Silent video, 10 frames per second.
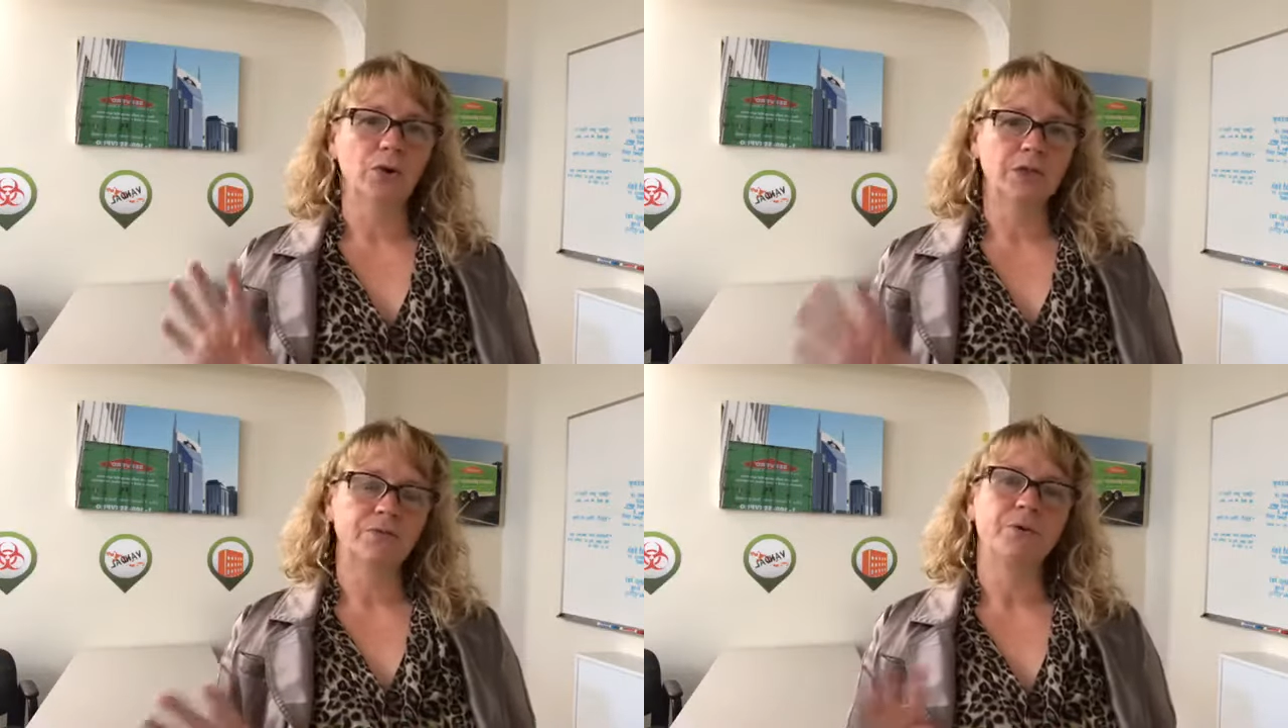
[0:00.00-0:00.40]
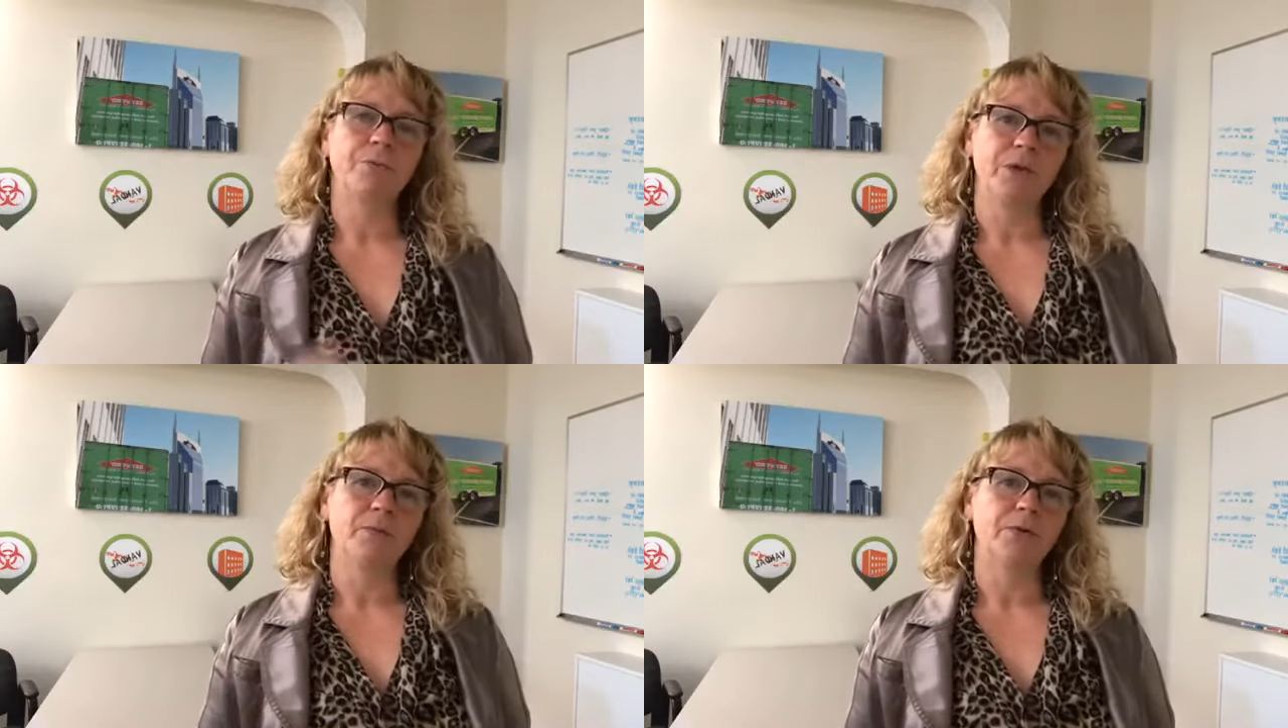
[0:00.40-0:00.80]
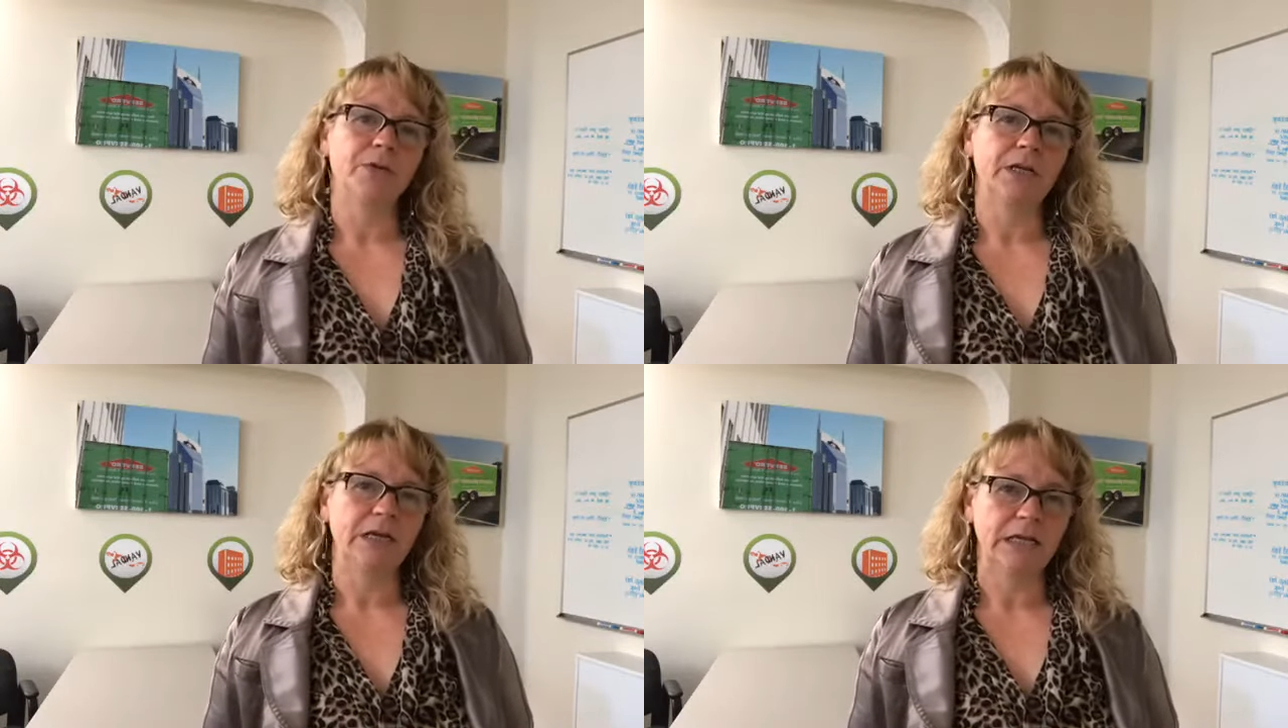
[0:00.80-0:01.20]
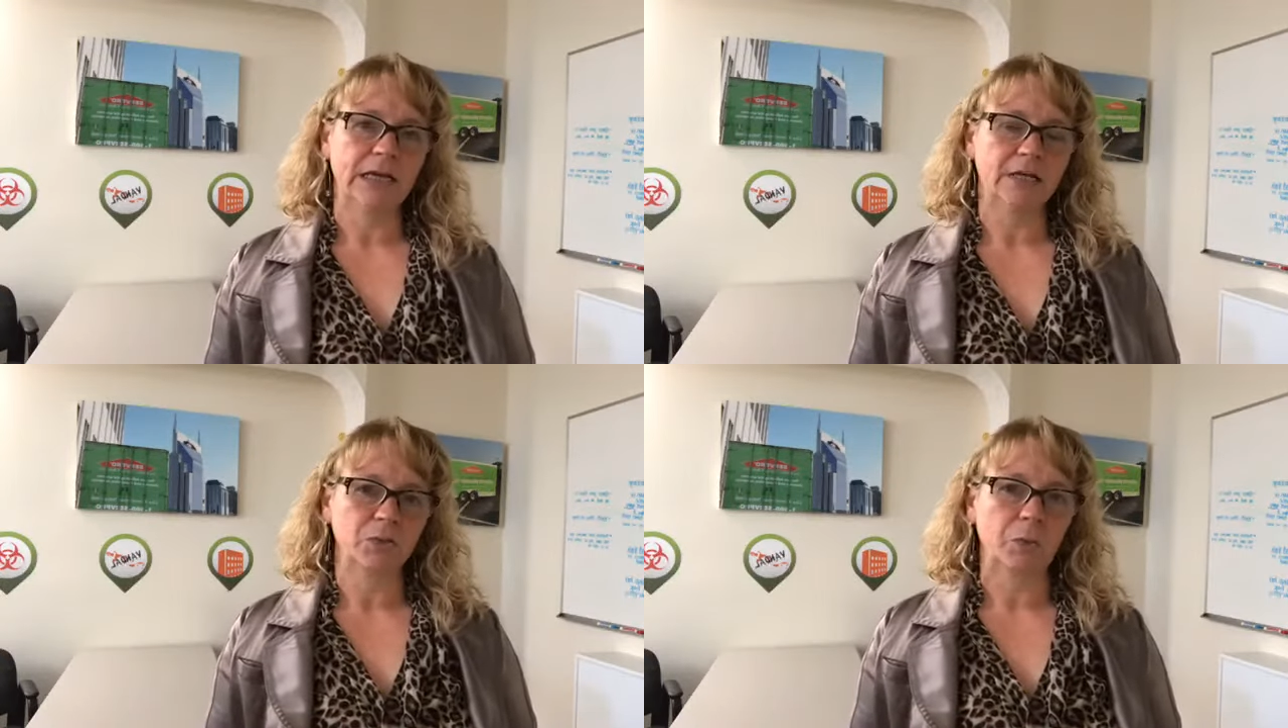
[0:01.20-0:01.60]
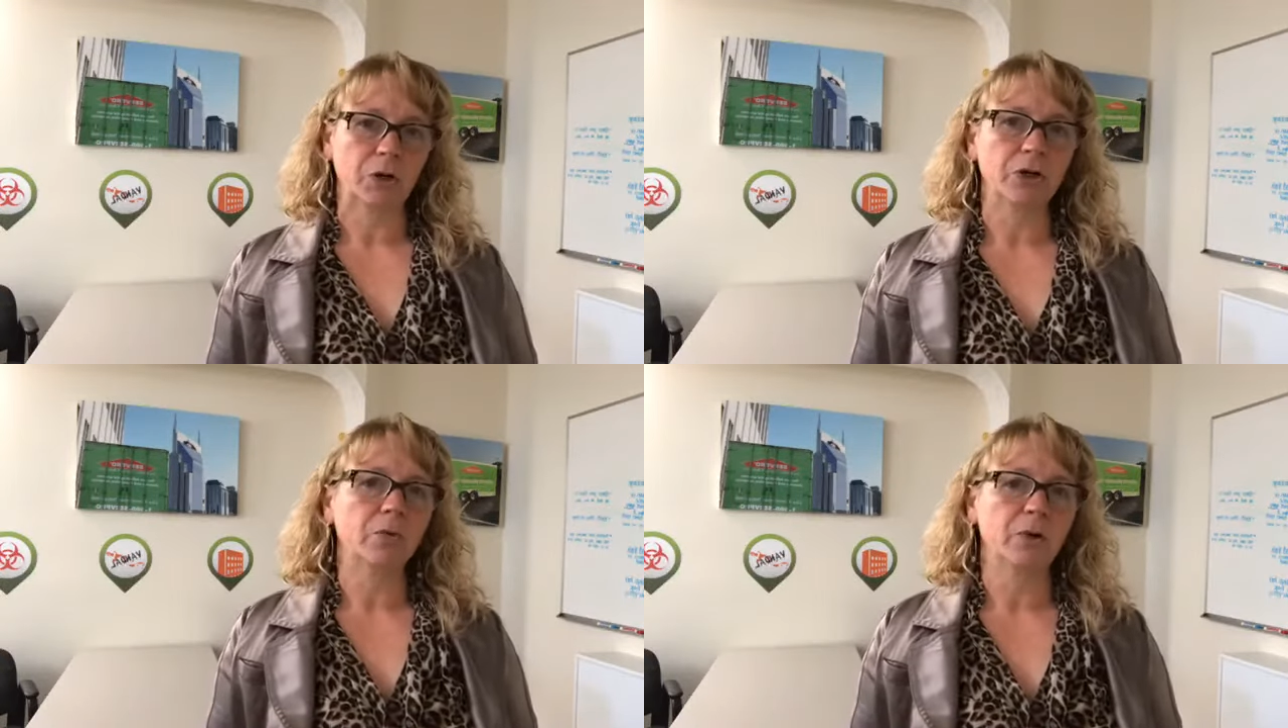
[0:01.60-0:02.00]
different people that he has
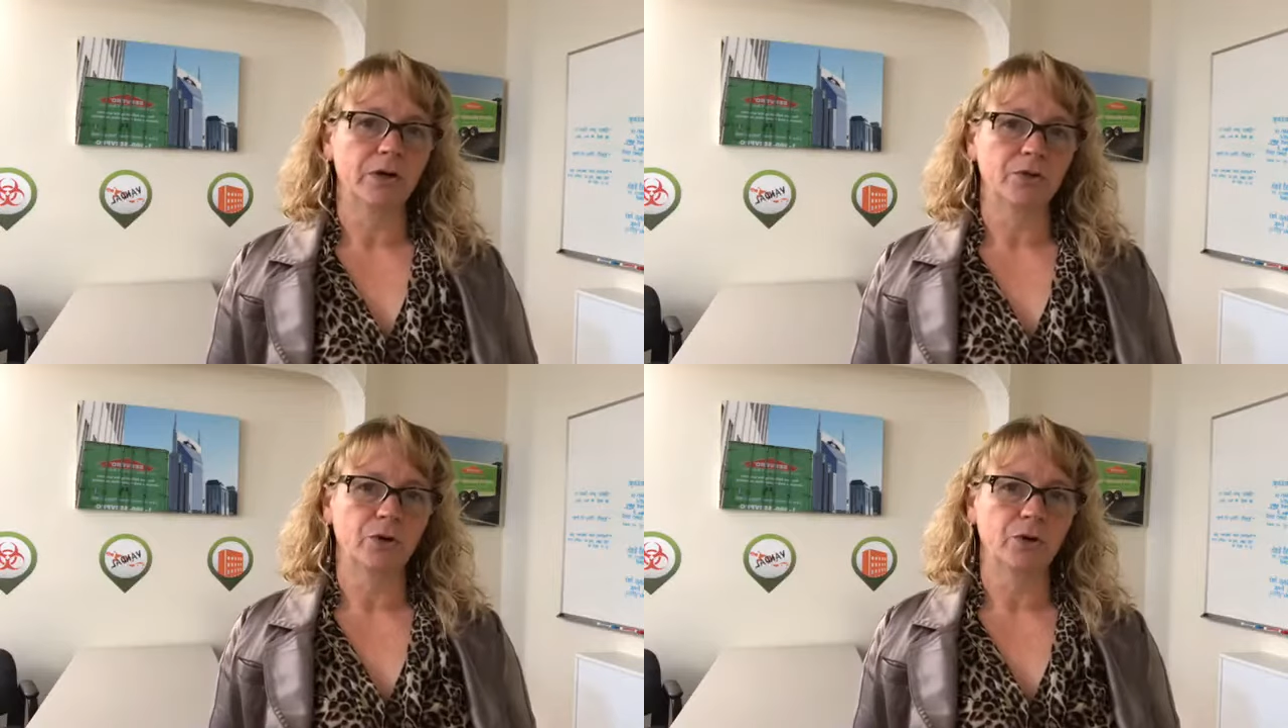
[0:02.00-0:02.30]
worked with